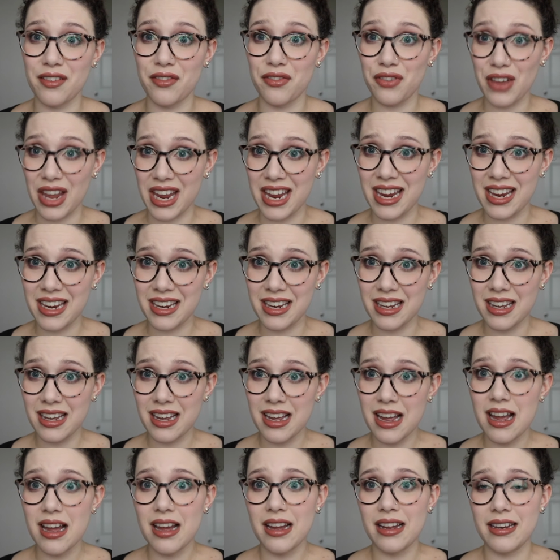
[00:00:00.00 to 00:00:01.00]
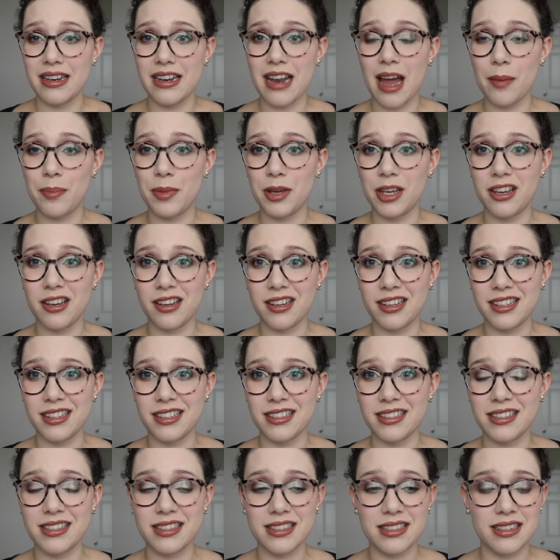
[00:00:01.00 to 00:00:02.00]
to fade, not
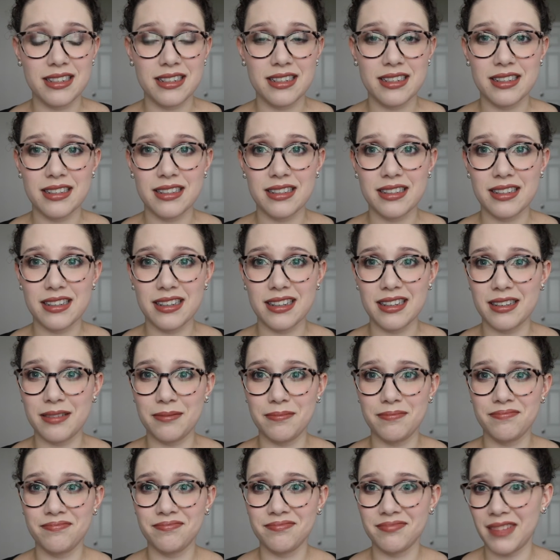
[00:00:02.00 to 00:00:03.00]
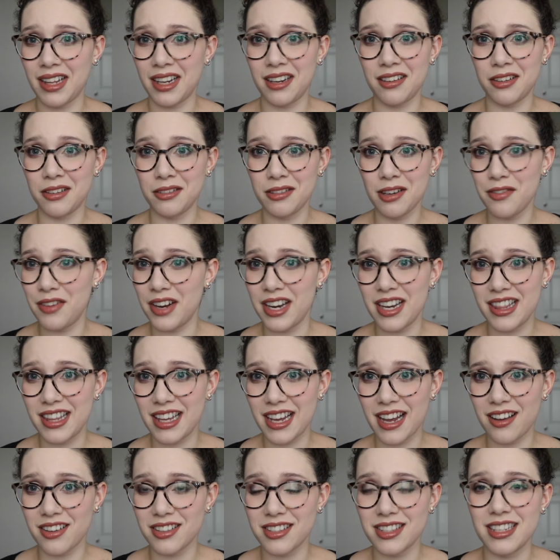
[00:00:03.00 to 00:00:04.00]
because, I don't know, of
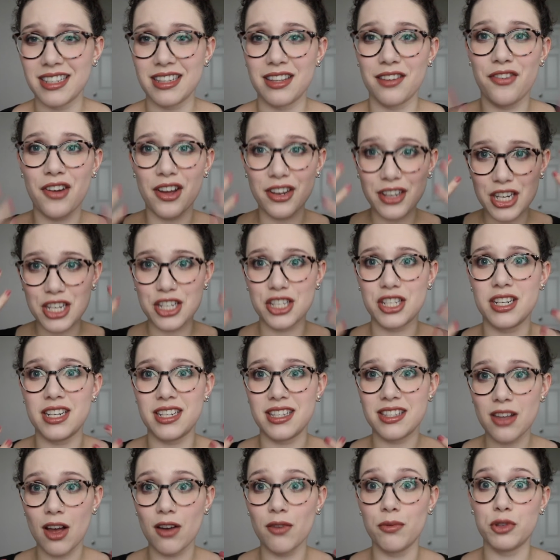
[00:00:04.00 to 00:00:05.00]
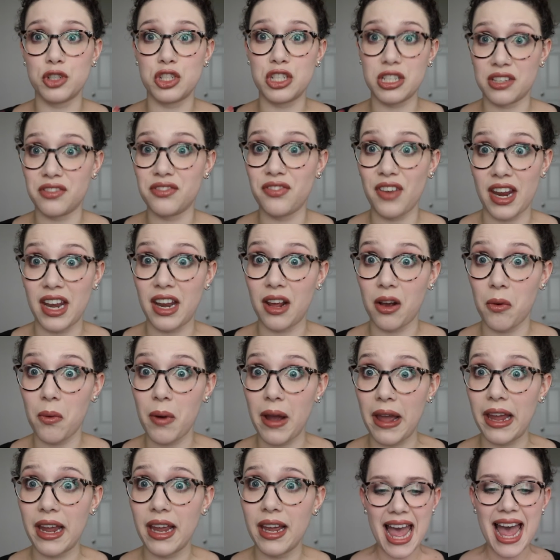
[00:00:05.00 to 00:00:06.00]
anything else. Like, the foundation itself was just fading
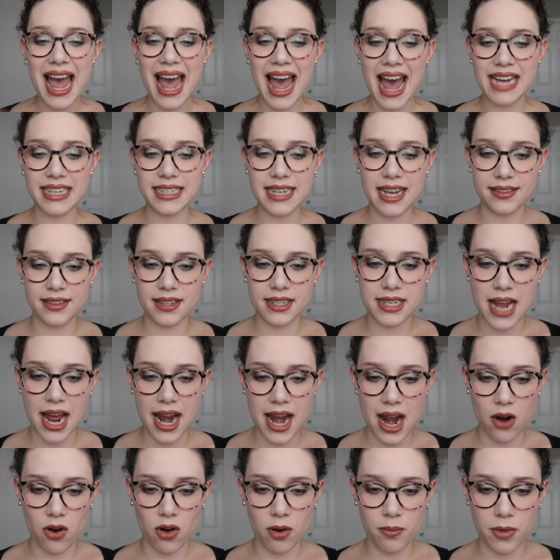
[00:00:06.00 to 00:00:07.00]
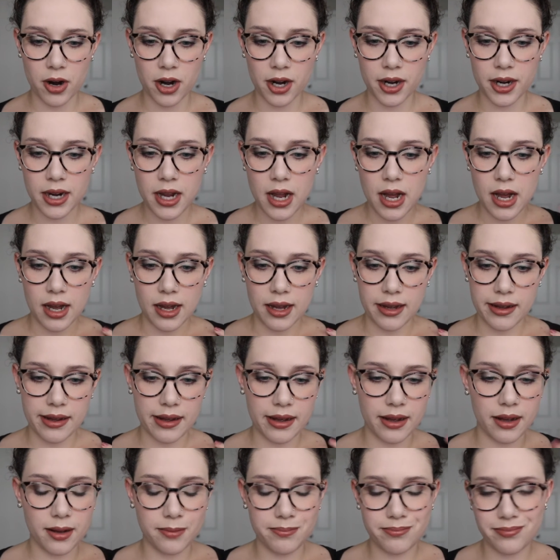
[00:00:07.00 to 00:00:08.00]
away. And at the 10-hour mark,
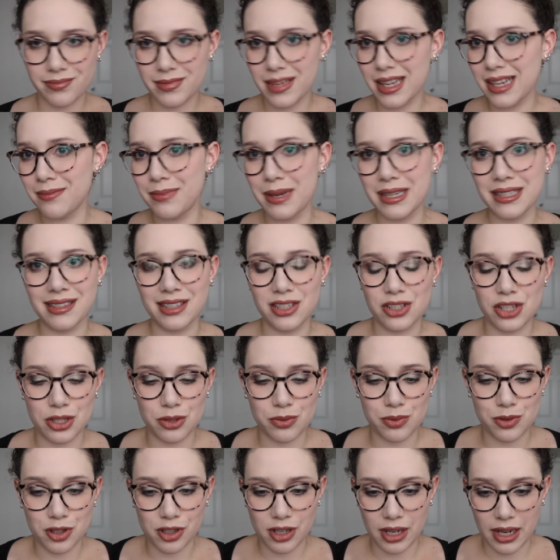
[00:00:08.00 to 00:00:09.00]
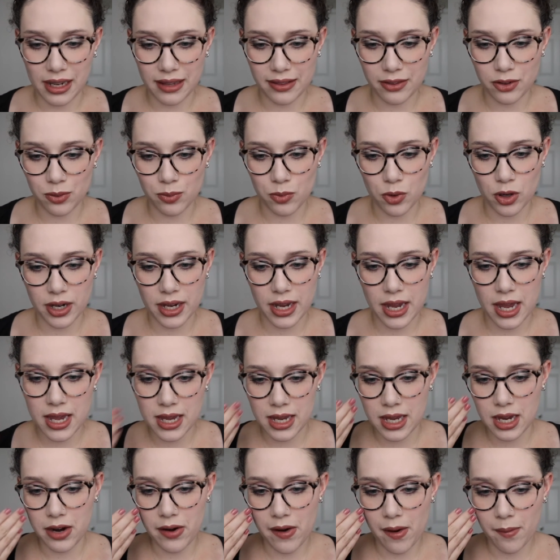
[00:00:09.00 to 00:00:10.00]
it basically just was looking a little more
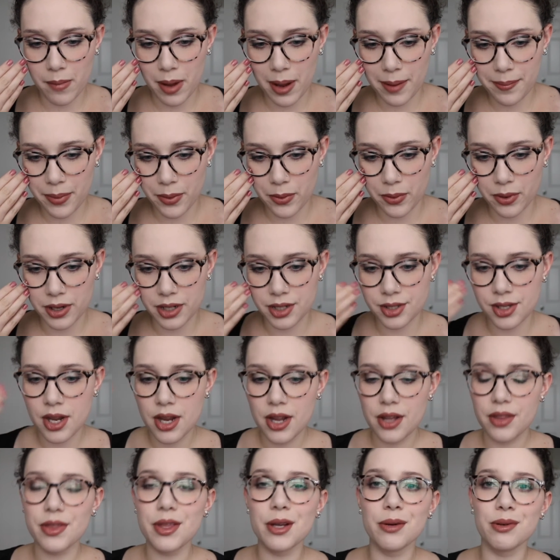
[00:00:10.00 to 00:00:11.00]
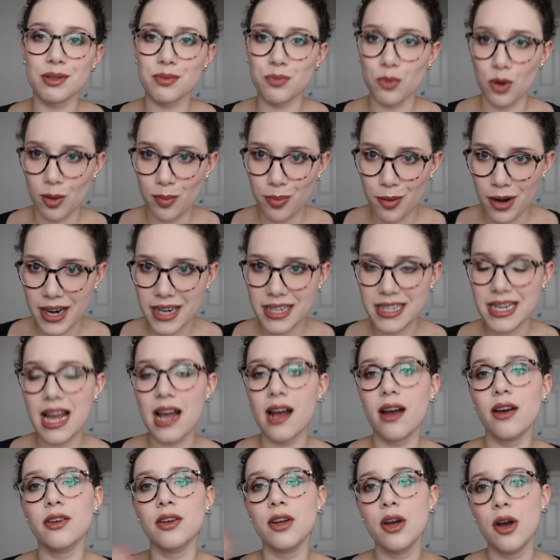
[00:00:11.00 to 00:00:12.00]
cakey around my pores. There was more
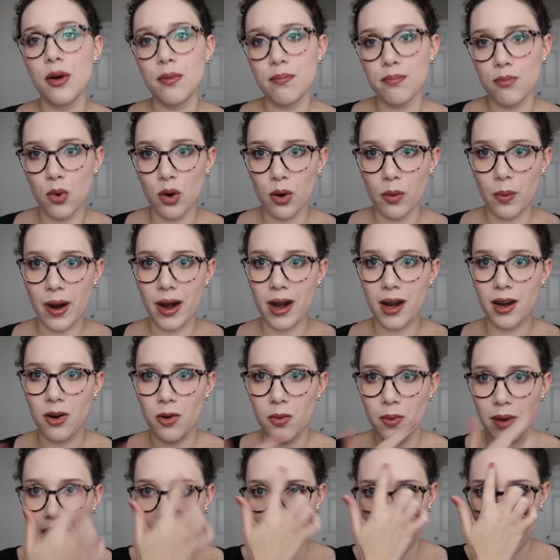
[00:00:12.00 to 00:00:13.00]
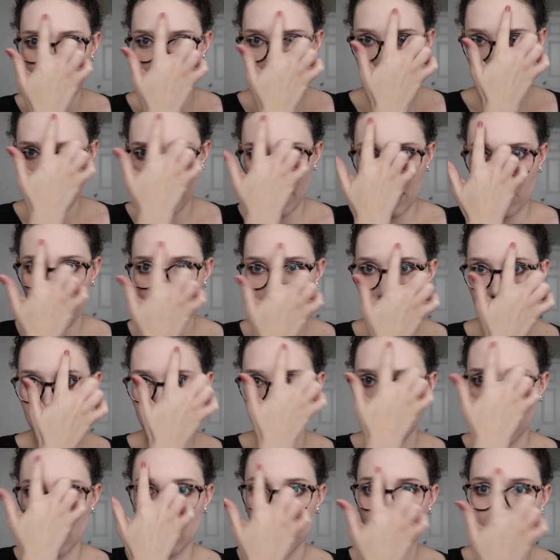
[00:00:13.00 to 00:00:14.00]
breakdown, more wearing away, again, like right in the
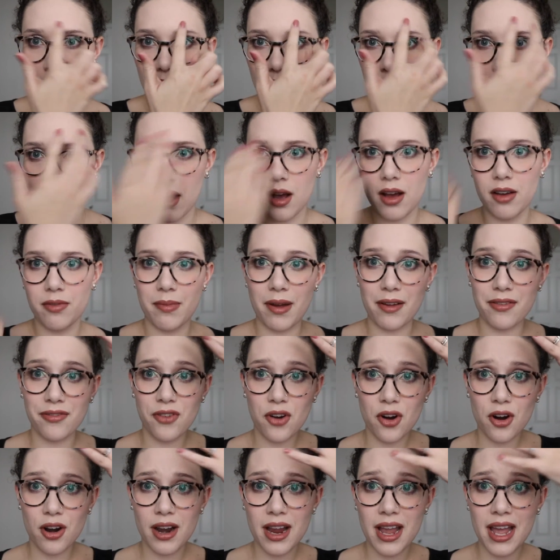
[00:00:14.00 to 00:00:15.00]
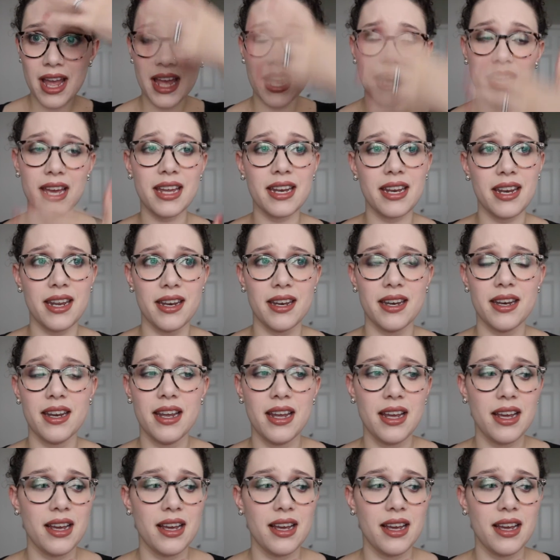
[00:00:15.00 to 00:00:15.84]
middle of my forehead and